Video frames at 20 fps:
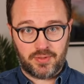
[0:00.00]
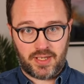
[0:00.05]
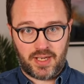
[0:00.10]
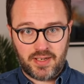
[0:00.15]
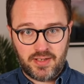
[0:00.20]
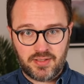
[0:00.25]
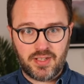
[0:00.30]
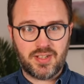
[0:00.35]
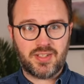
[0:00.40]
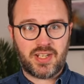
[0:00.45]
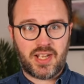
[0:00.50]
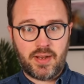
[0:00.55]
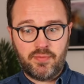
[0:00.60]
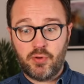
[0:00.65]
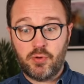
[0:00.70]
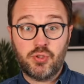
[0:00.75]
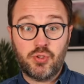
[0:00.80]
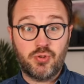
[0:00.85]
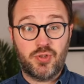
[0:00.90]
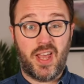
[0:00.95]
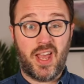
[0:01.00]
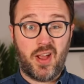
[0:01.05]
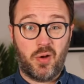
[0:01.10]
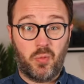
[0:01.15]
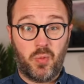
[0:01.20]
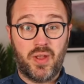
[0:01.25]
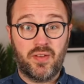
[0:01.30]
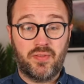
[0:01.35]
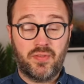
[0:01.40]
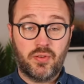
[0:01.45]
Okay, so the same rules you get
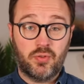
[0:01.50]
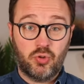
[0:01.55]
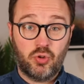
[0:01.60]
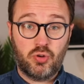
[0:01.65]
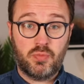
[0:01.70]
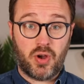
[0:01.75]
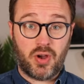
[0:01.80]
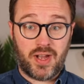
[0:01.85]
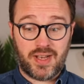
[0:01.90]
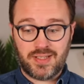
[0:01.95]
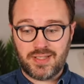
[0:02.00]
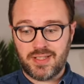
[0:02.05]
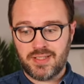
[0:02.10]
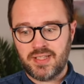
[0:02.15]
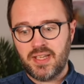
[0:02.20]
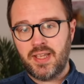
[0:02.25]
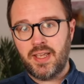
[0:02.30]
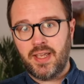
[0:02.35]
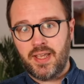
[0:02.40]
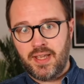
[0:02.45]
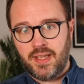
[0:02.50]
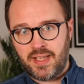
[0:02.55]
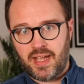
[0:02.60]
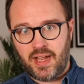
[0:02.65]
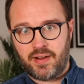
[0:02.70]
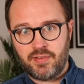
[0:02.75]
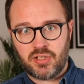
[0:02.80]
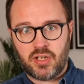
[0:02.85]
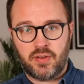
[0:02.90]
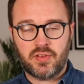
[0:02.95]
with normal ISAs
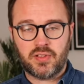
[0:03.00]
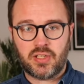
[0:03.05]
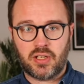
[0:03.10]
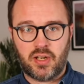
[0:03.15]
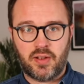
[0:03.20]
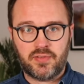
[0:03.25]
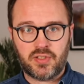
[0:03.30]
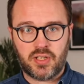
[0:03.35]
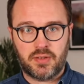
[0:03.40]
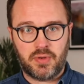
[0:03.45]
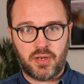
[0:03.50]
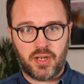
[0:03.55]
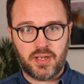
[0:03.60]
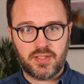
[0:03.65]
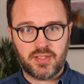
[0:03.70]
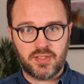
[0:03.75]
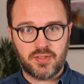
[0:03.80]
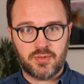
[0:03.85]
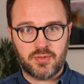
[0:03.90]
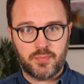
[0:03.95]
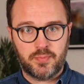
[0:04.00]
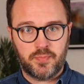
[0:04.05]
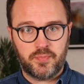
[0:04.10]
carries over to the Lifetime ISAs.